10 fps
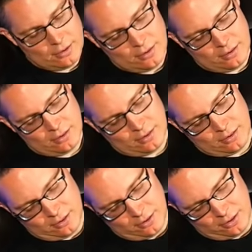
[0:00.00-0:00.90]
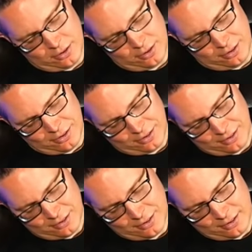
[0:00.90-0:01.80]

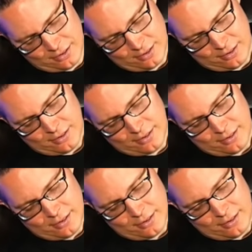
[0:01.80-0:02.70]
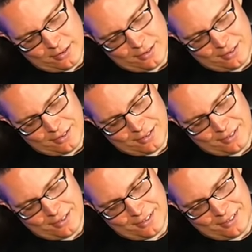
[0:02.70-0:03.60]

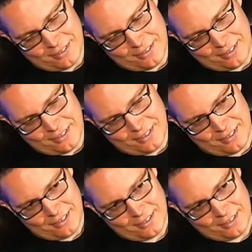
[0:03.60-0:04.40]
This person isn't speaking.